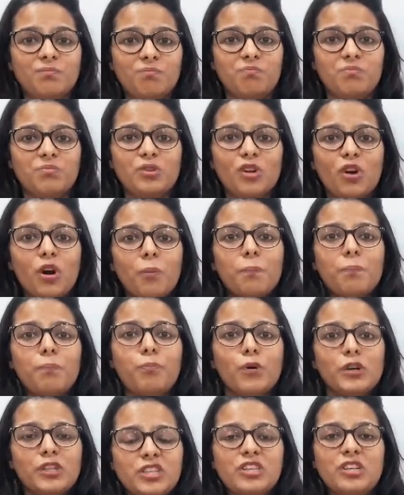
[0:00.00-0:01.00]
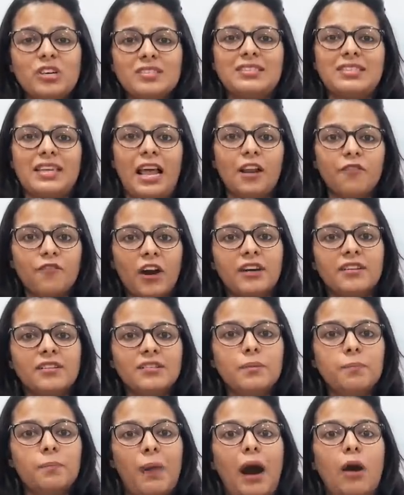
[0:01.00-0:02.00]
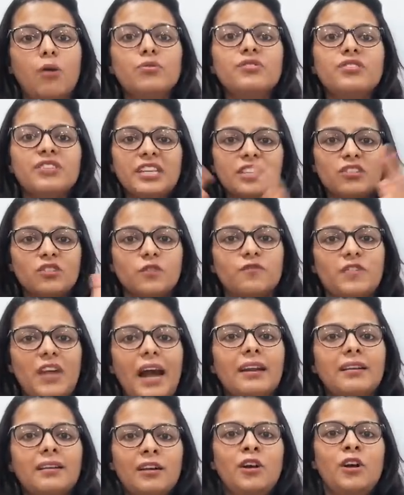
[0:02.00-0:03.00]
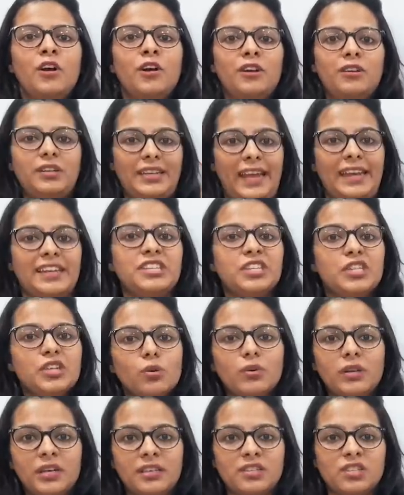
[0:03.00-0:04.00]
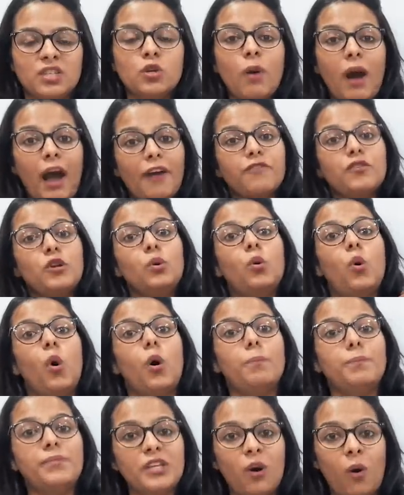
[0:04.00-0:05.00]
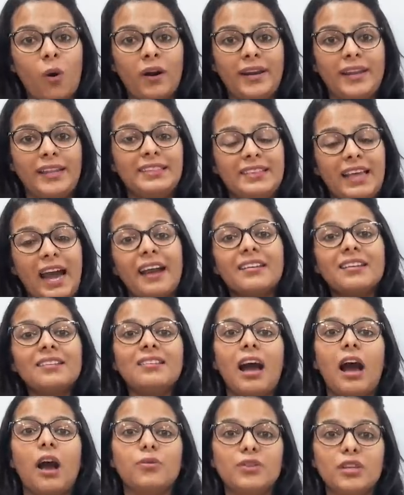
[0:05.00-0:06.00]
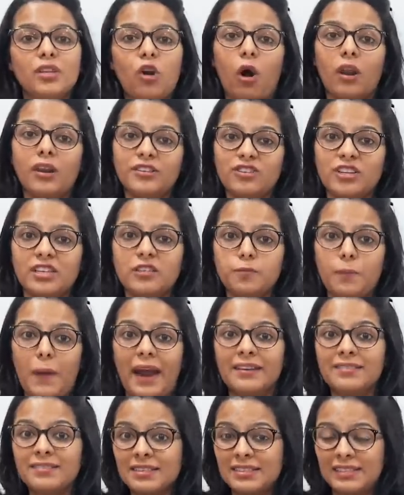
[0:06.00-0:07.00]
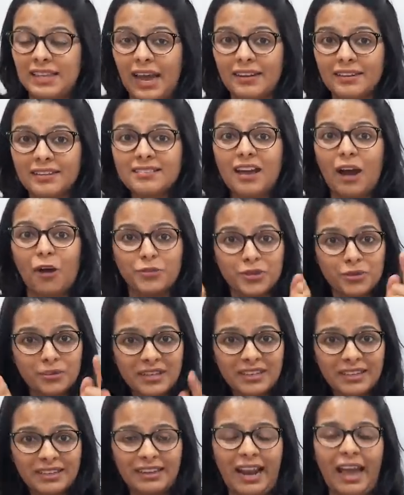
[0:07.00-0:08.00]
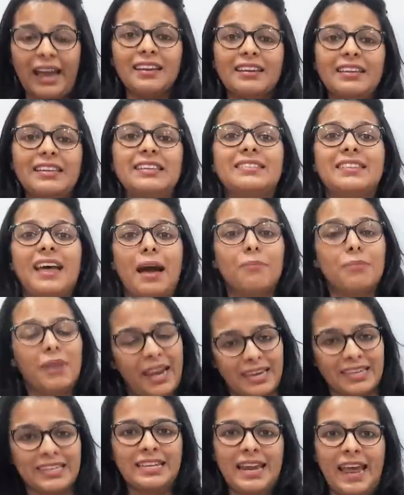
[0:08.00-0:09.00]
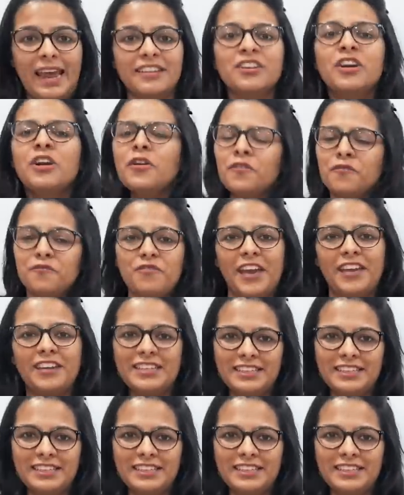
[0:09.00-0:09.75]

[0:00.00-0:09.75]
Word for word: you know put yourself under the boundaries of that 10 units you have to go beyond and that is how the knowledge expands and that is how you can crack exam like net very